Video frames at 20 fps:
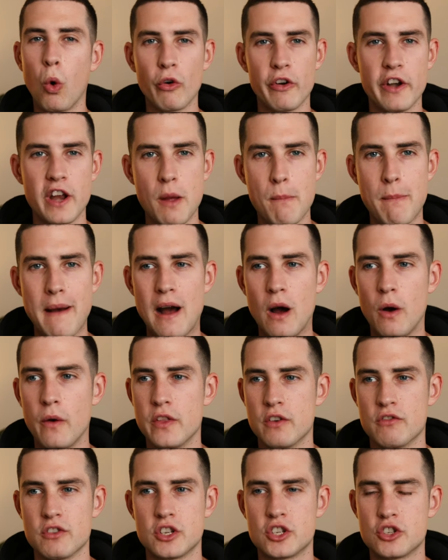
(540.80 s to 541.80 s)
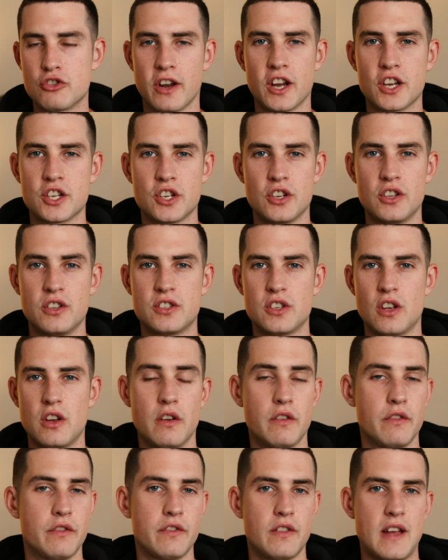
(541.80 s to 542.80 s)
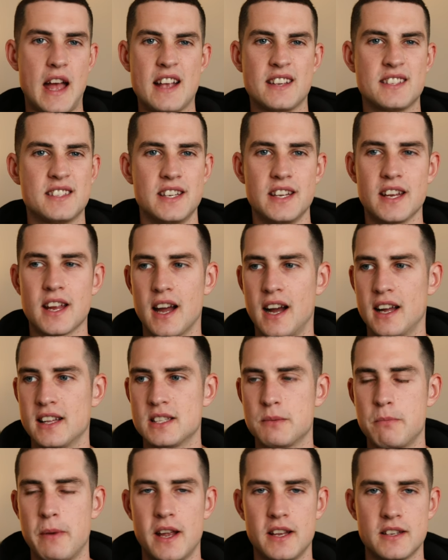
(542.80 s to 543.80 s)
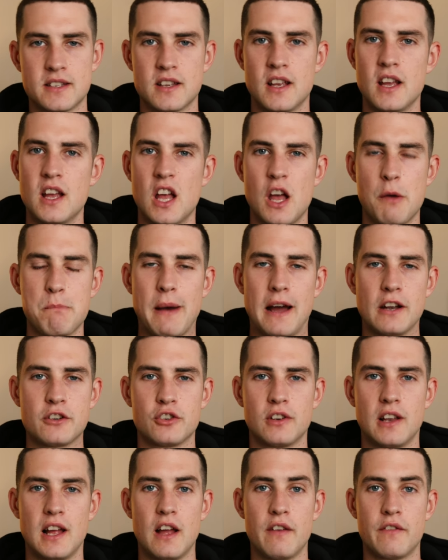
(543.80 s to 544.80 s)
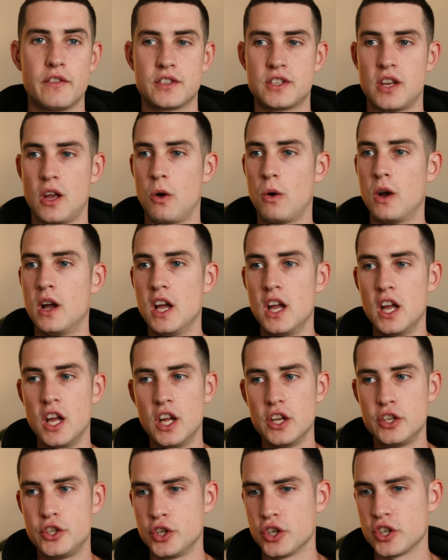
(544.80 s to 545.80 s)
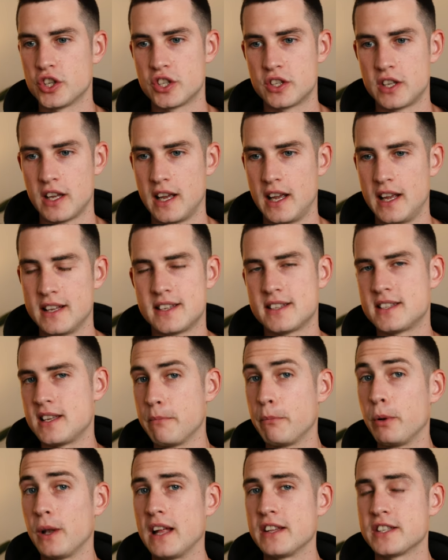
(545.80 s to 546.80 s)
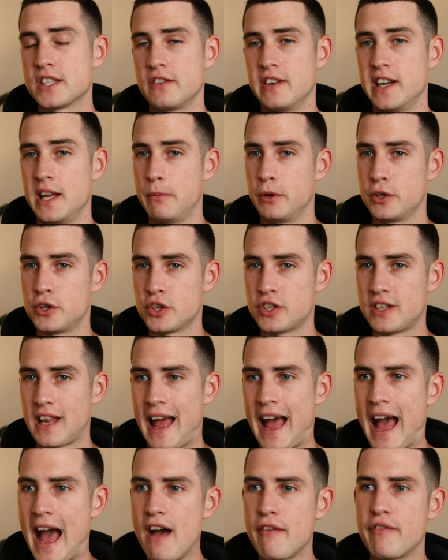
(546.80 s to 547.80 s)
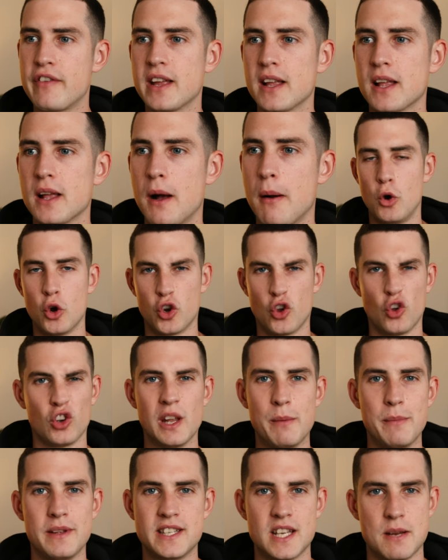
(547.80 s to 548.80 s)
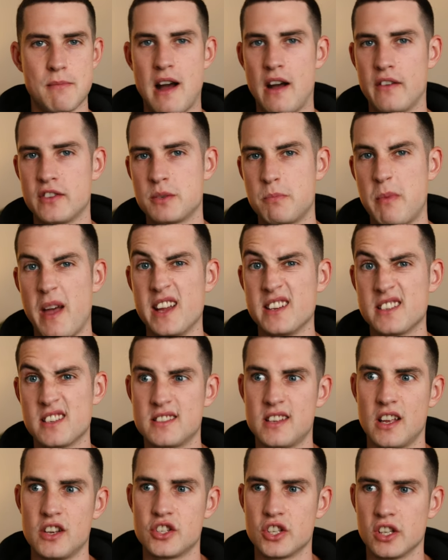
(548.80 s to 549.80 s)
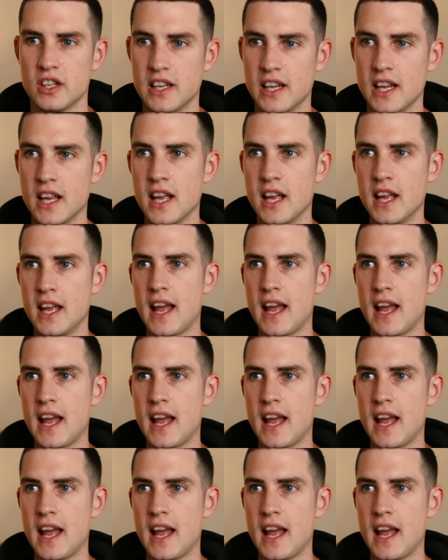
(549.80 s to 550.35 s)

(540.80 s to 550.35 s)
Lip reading: worry about the restrictions of SD card space and battery life. So just, it's a simple answer really, but just having an unlimited amount of space essentially